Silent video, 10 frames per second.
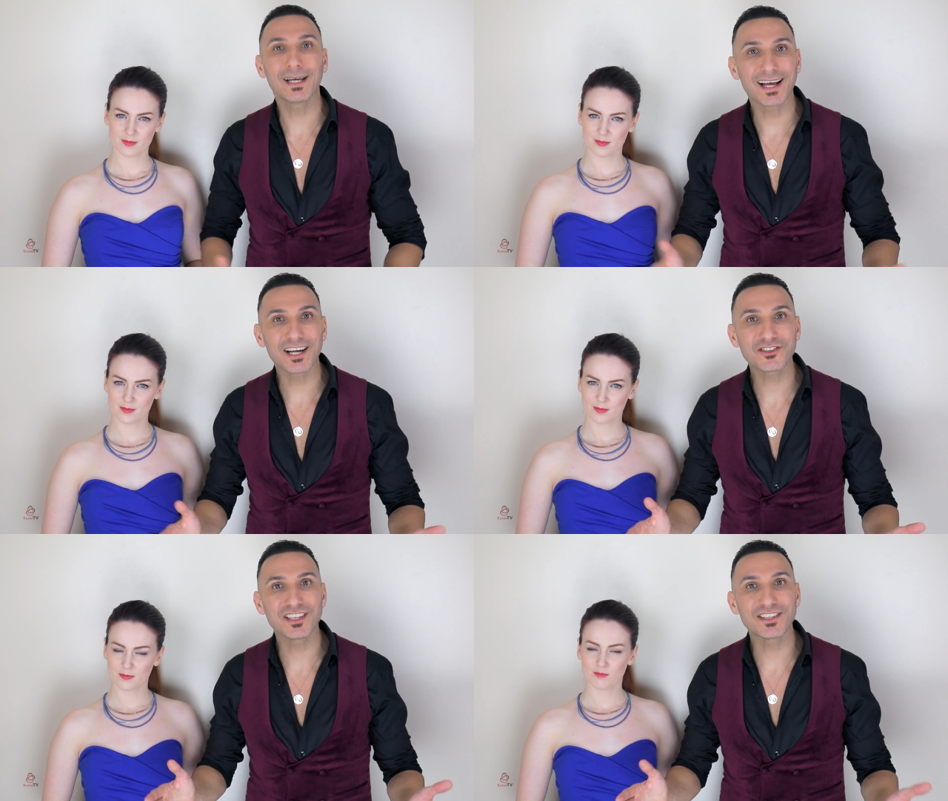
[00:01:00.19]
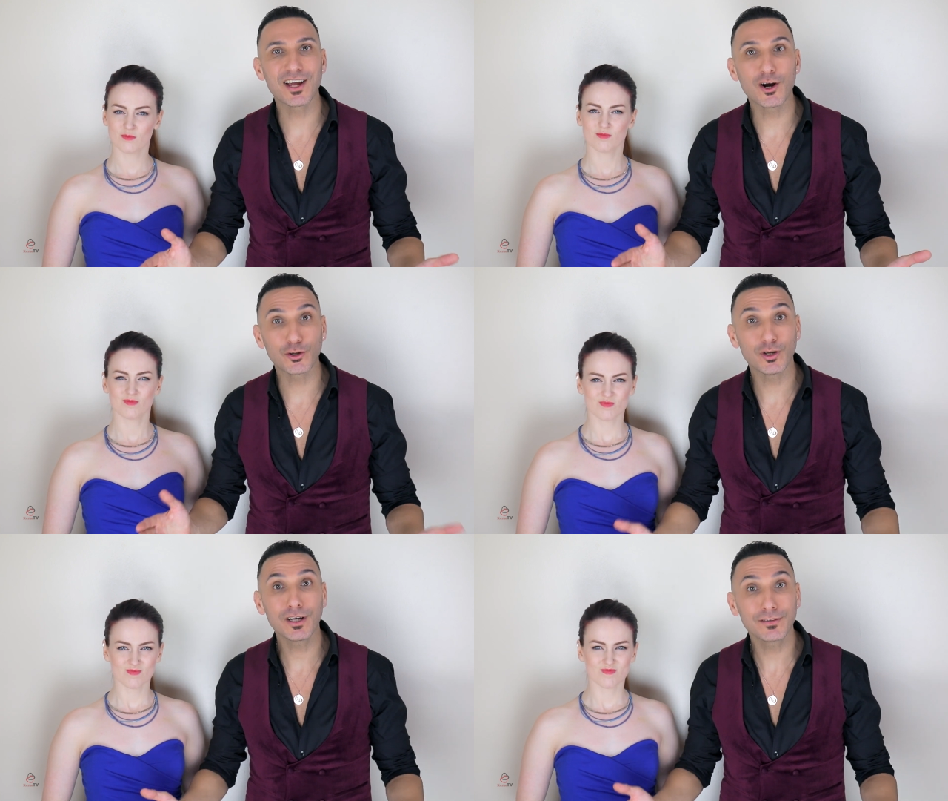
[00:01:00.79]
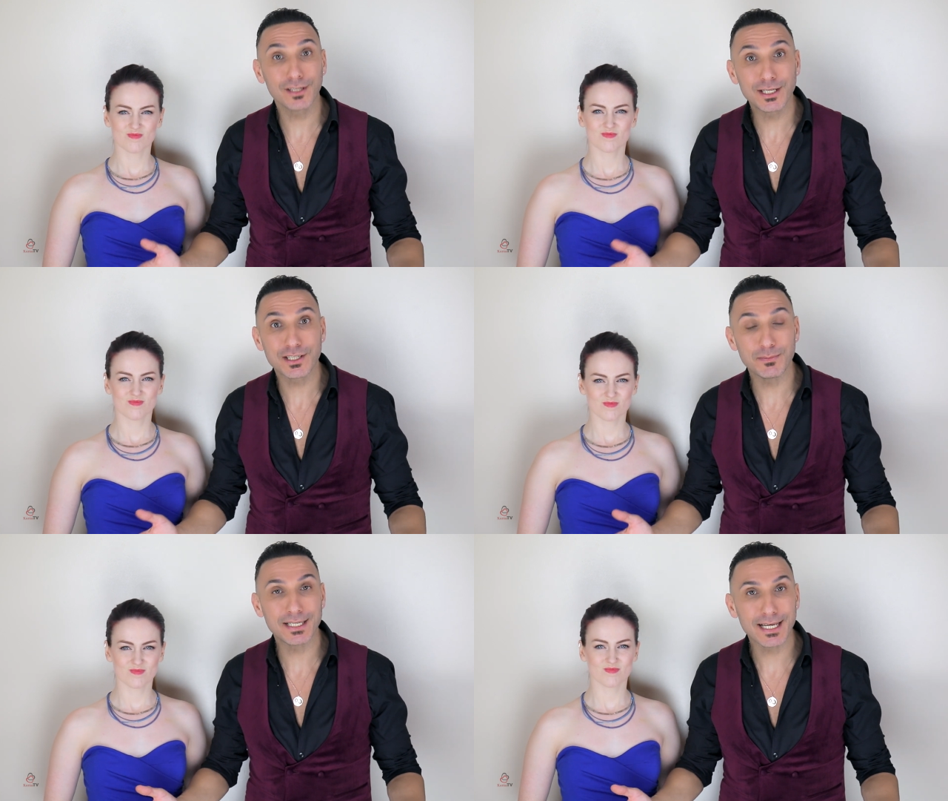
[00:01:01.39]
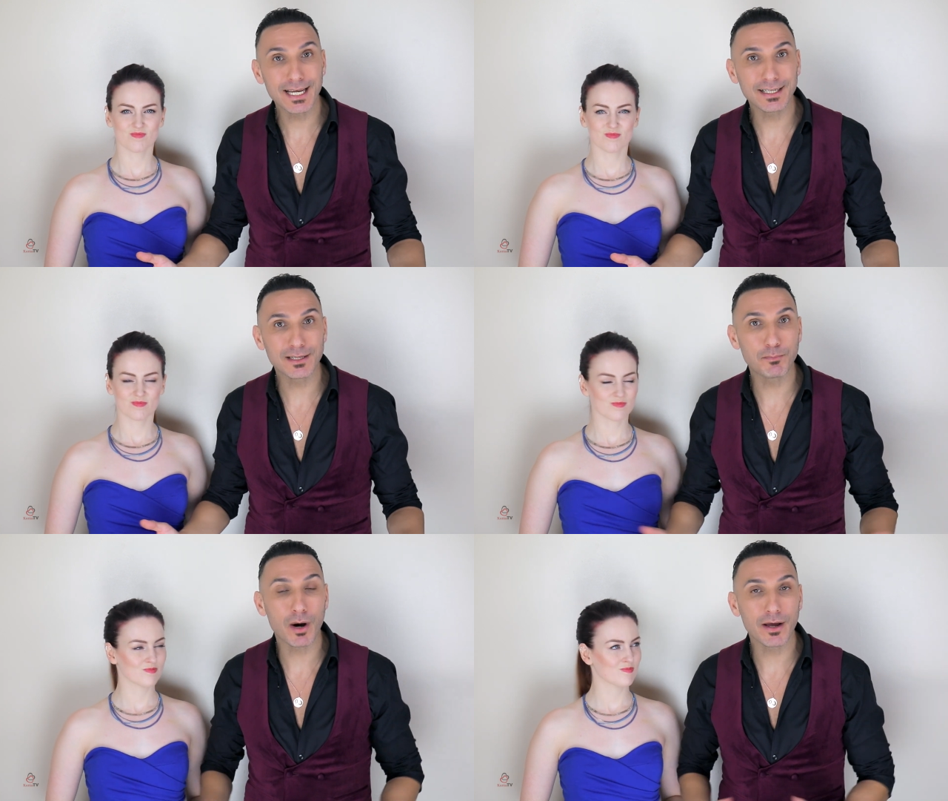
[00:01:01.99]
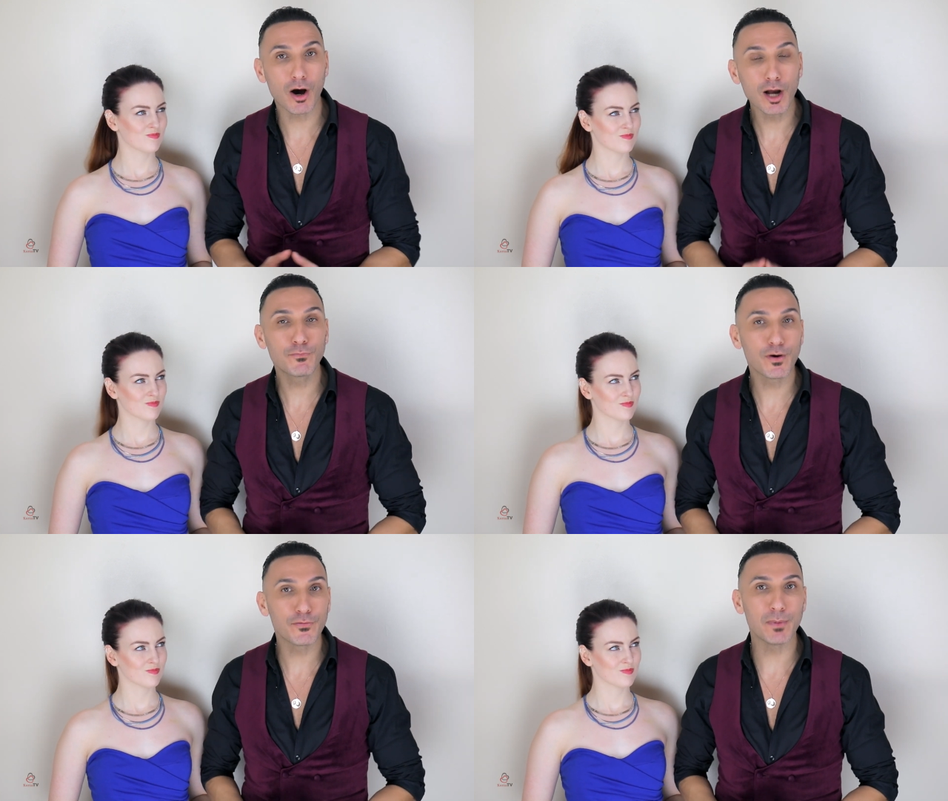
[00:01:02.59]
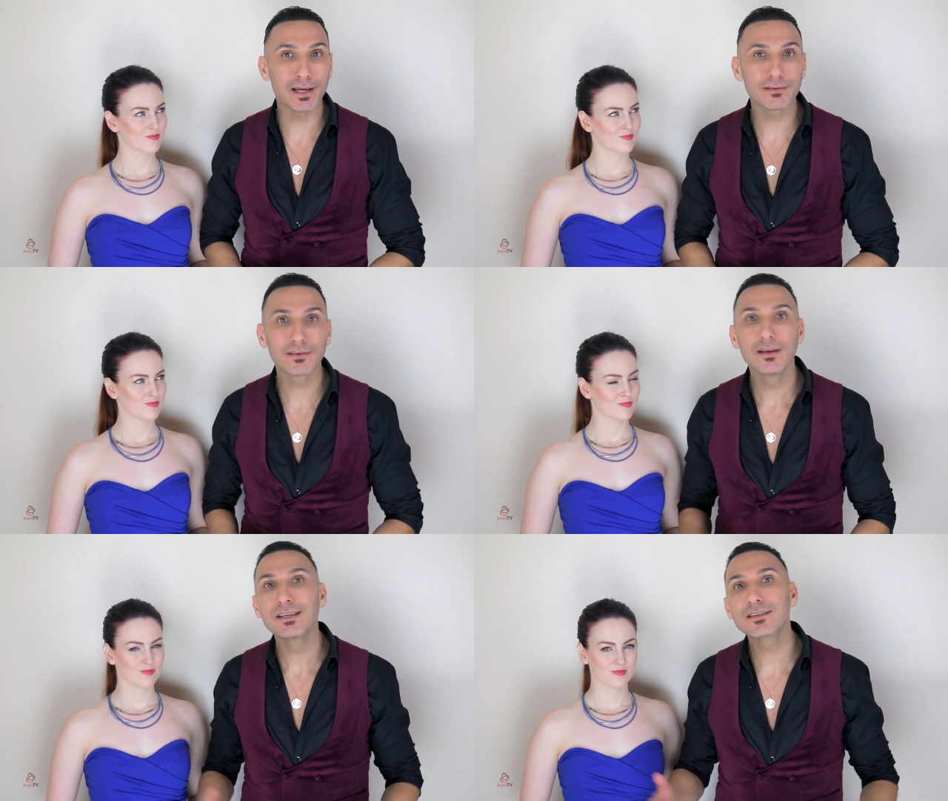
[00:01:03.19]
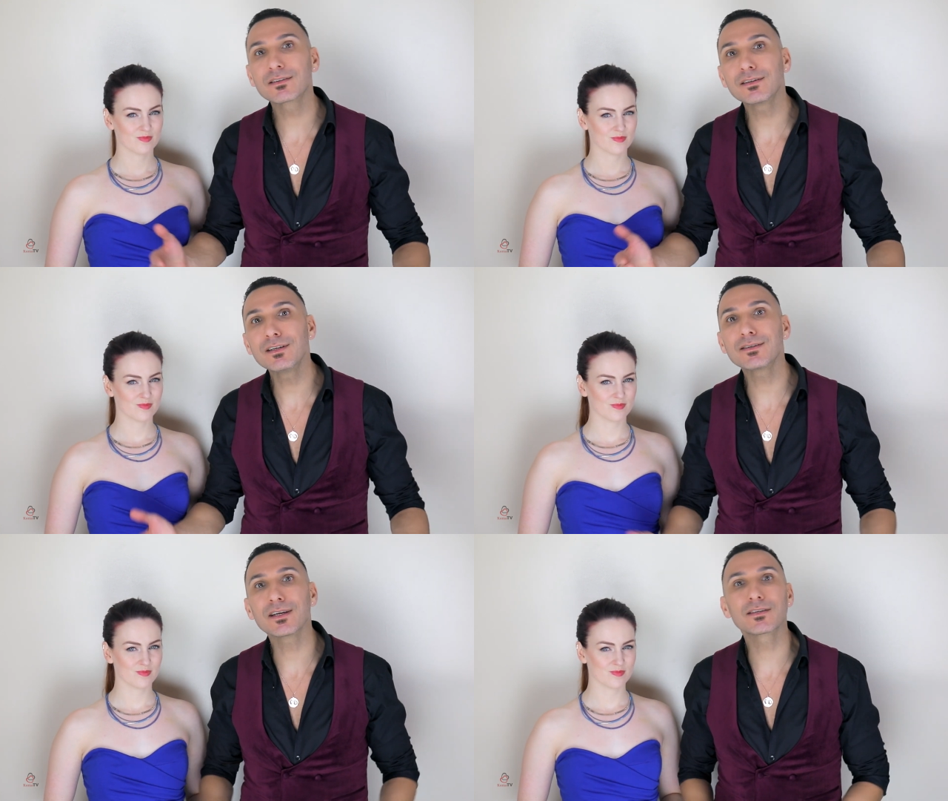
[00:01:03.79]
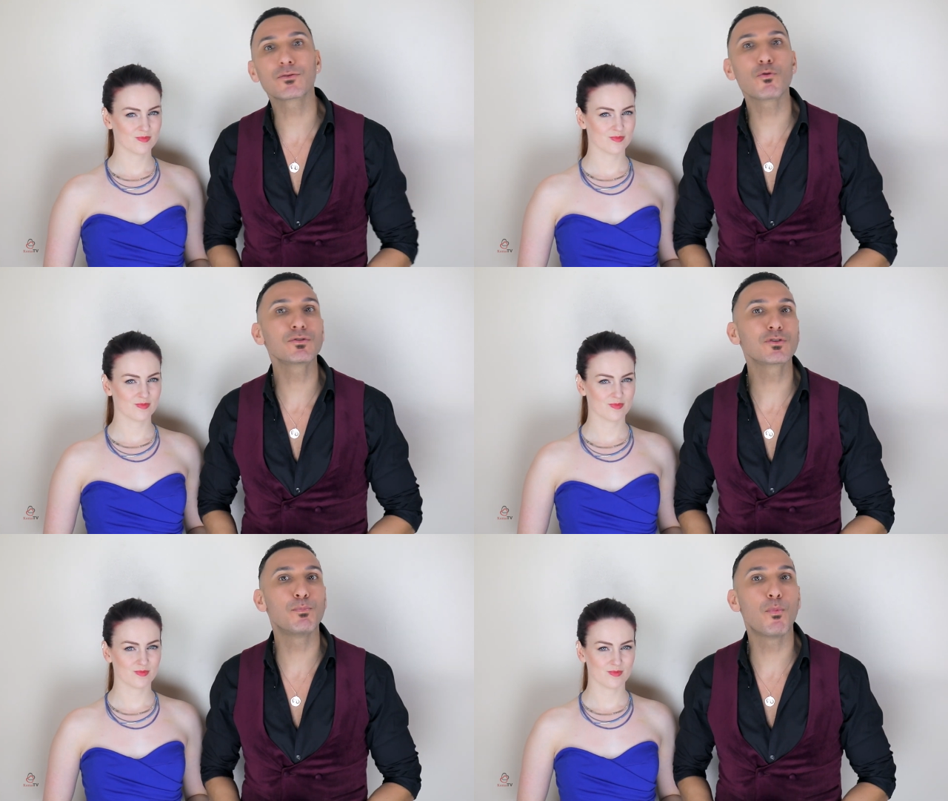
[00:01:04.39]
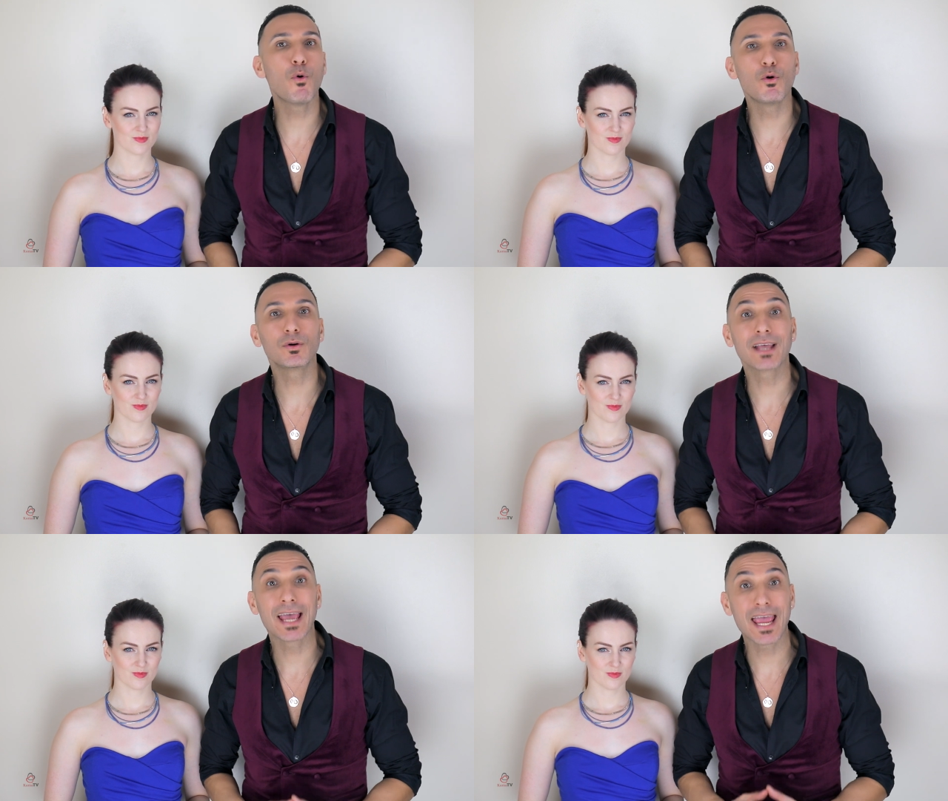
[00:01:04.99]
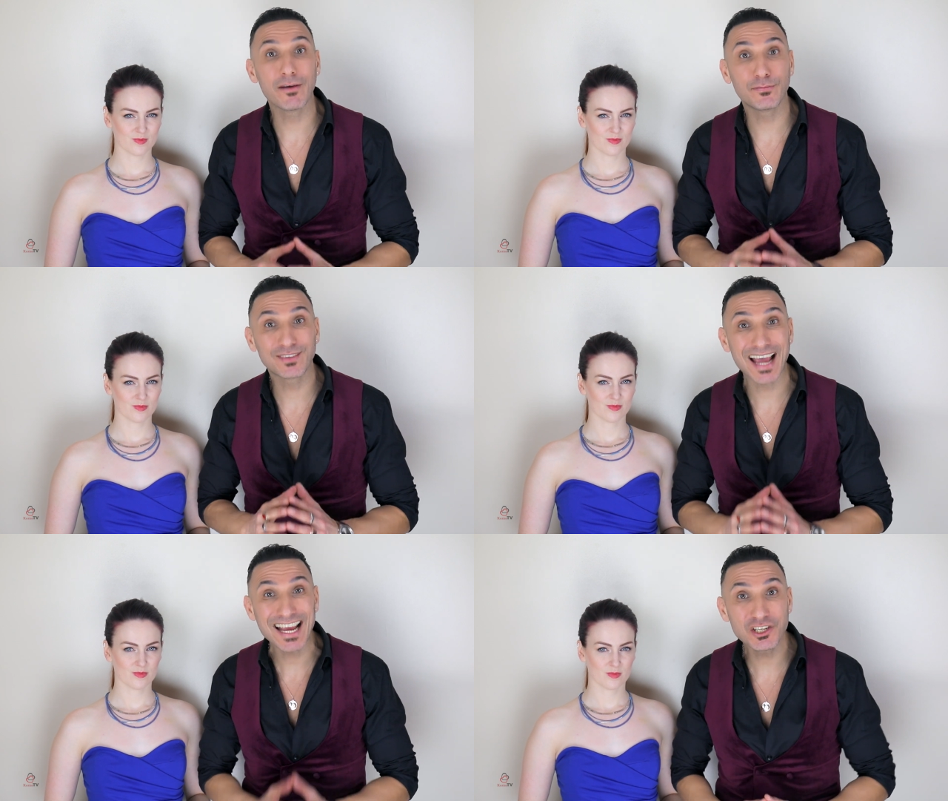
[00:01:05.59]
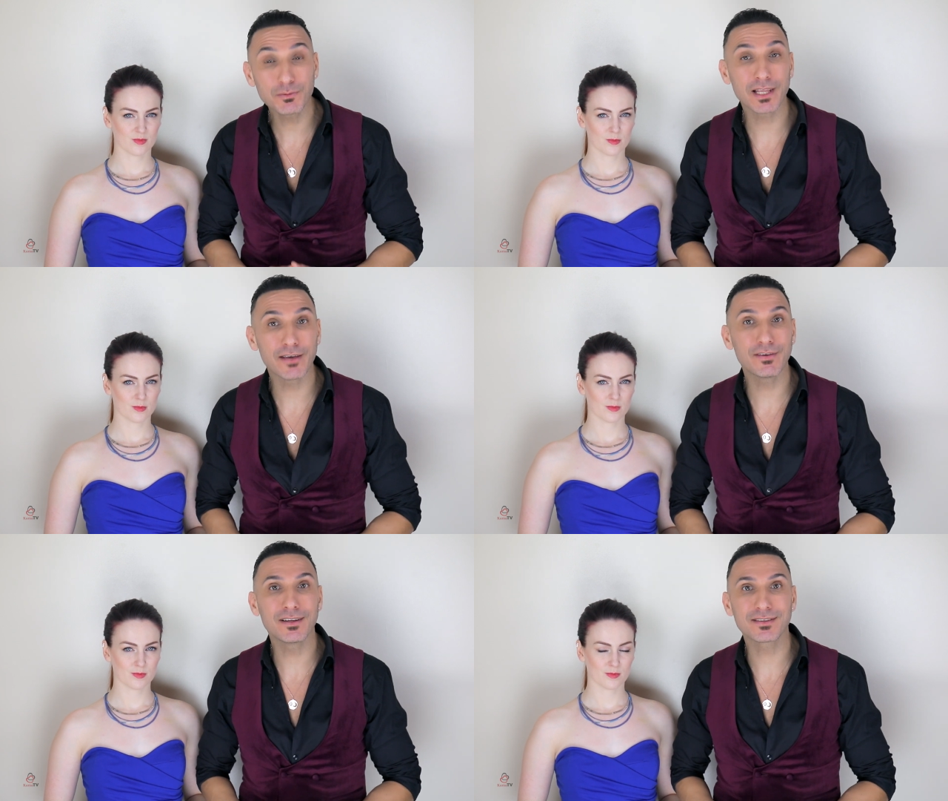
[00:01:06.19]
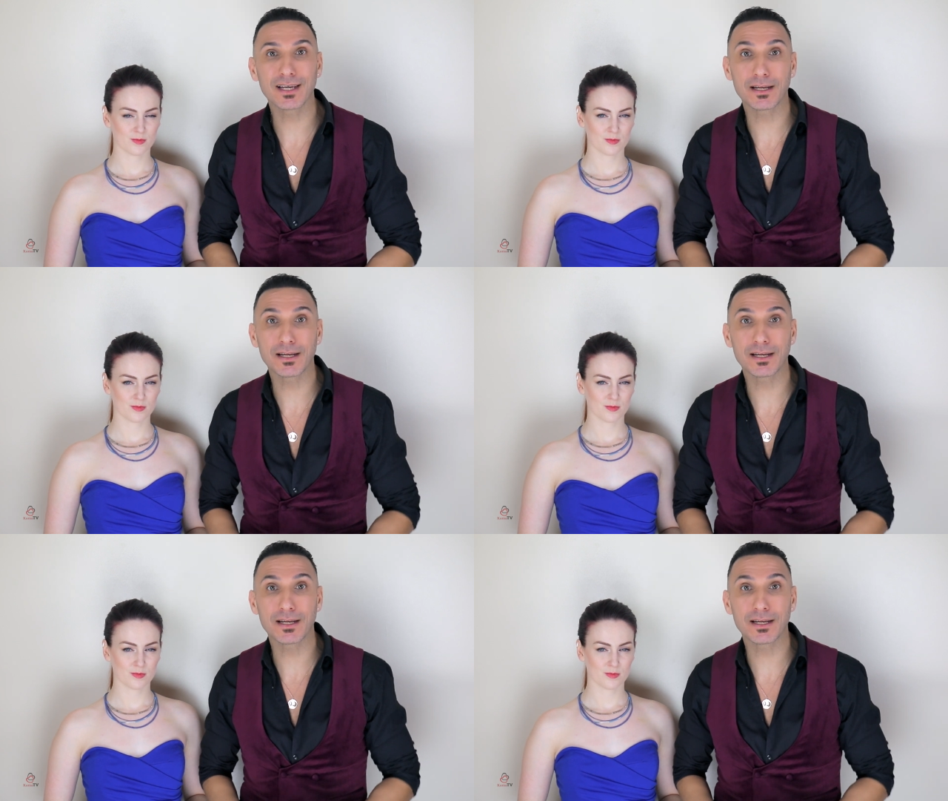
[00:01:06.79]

Speaker 1: that actually they are not intimidated by alpha females, studies across the board have tangible evidence